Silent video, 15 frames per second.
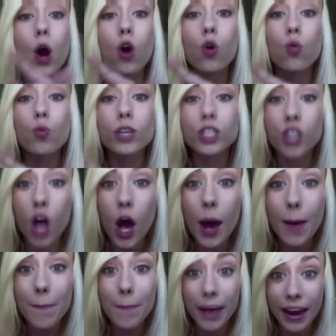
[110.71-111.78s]
We saw a
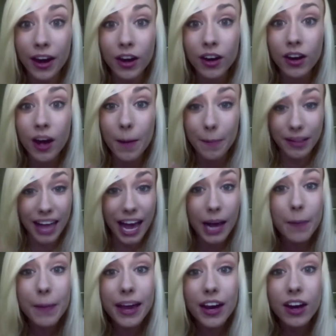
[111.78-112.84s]
bear, a black
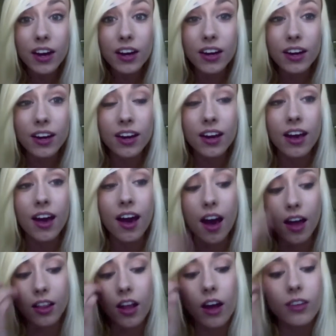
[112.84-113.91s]
bear,
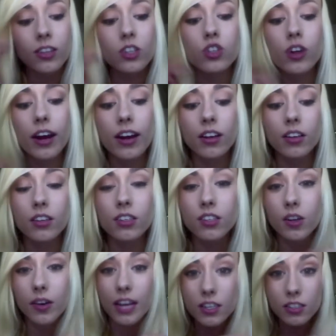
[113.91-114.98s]
along the trail. So
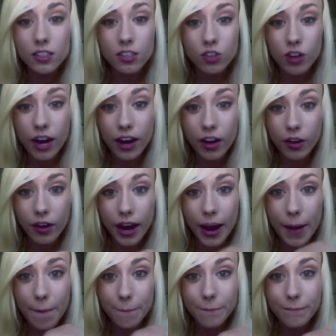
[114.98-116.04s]
here's the trail,
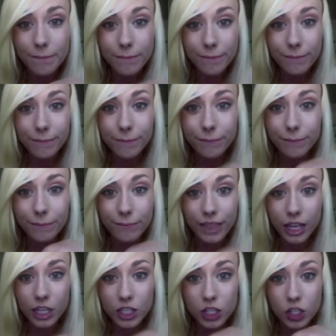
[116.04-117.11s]
right?
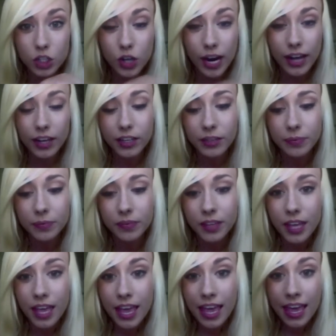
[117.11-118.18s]
There's the trail.
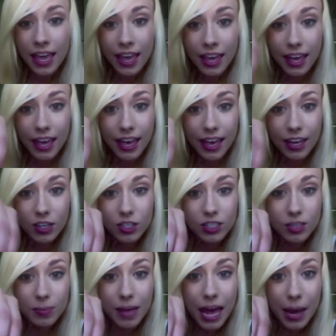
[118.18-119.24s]
Here's
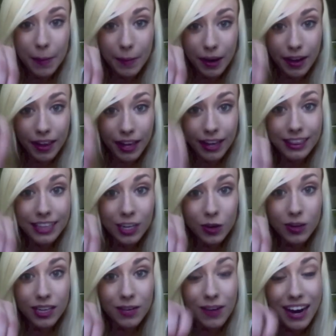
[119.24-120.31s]
the black bear, like
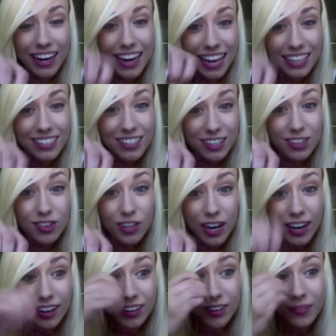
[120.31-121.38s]
literally right next to the
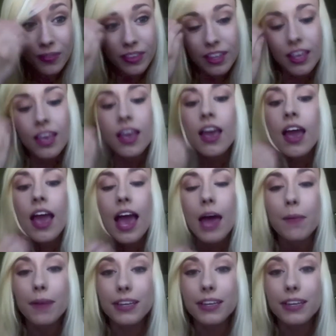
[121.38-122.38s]
trail. And my